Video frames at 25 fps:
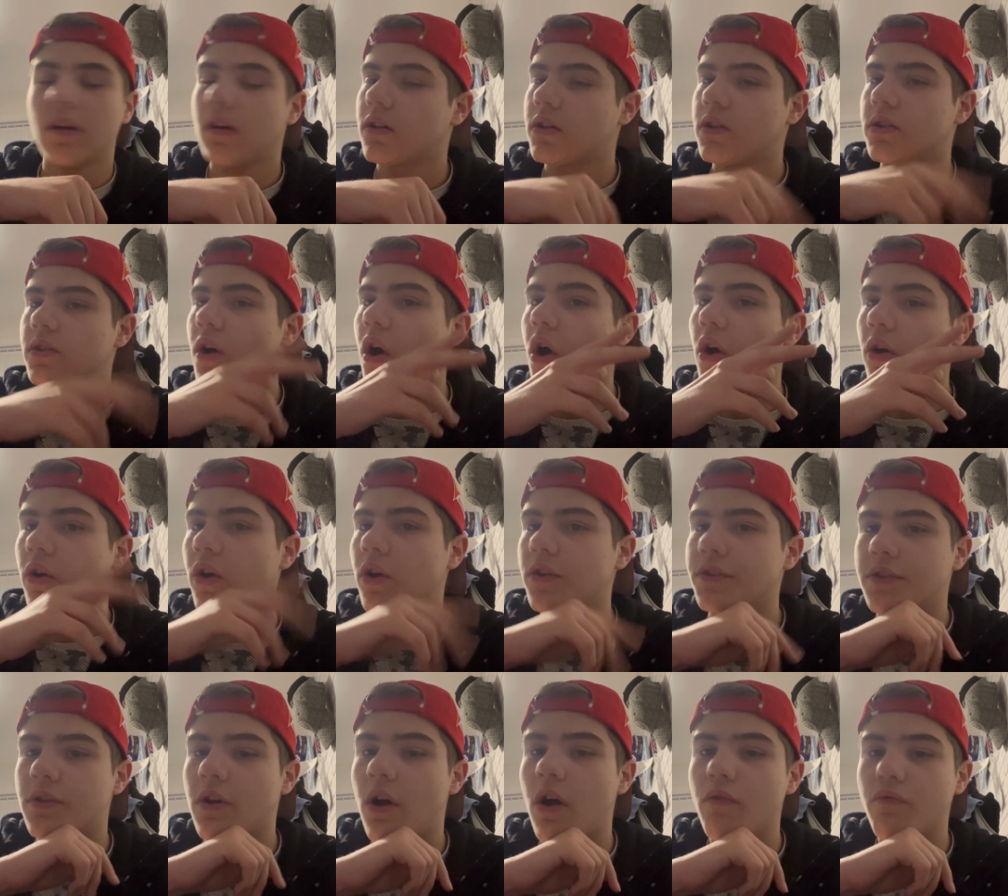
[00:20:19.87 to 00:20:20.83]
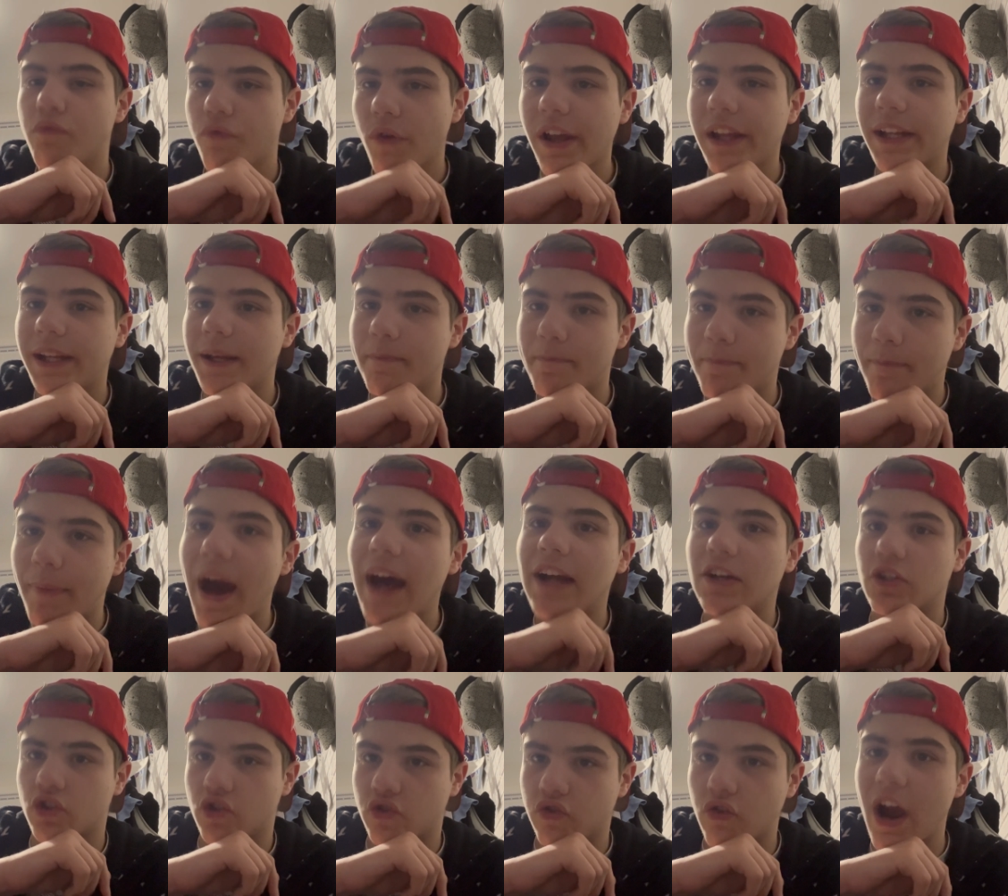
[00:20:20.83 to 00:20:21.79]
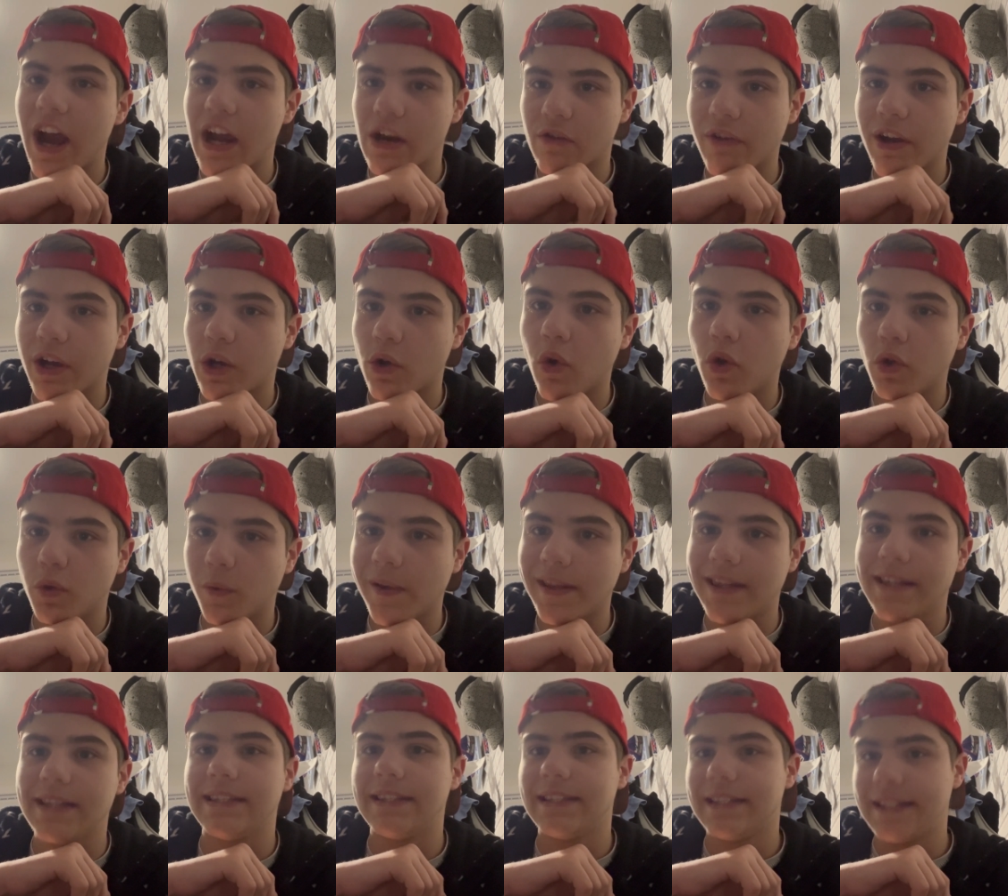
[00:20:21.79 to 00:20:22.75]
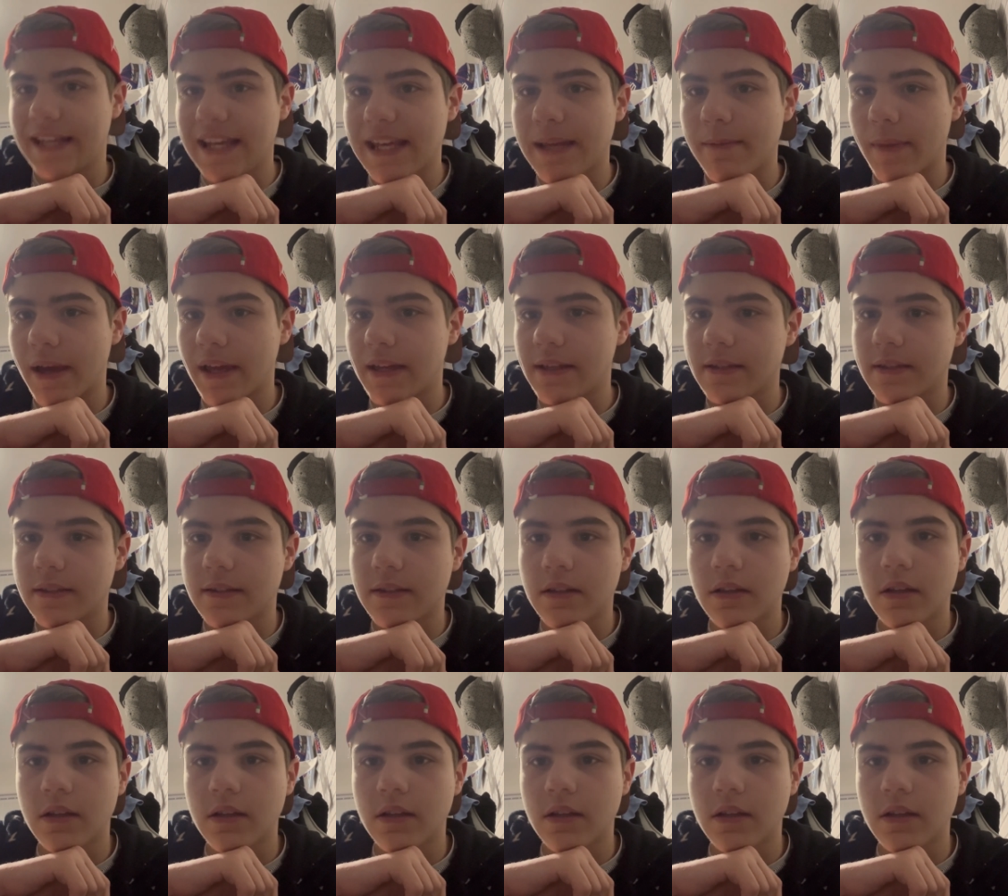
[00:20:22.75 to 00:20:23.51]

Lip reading: because Ocon's got a really bad track record with his teammates.